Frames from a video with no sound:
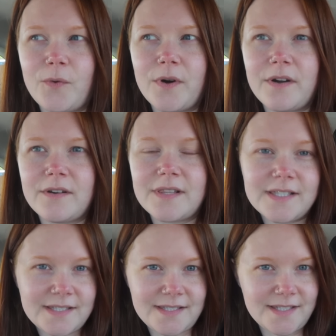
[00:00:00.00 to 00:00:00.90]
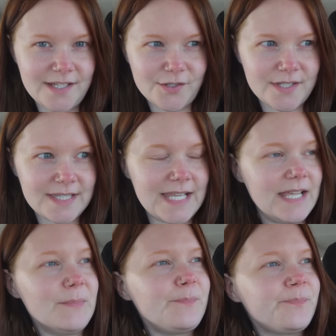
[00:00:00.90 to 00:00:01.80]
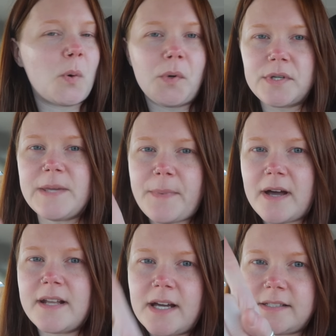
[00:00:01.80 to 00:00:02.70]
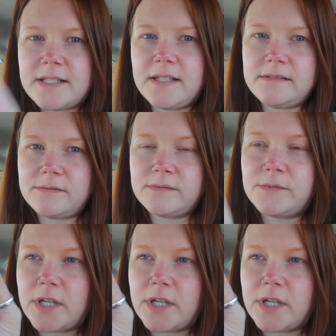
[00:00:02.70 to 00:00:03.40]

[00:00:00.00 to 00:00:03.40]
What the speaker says: for this year's theme, but we'll keep on hunting.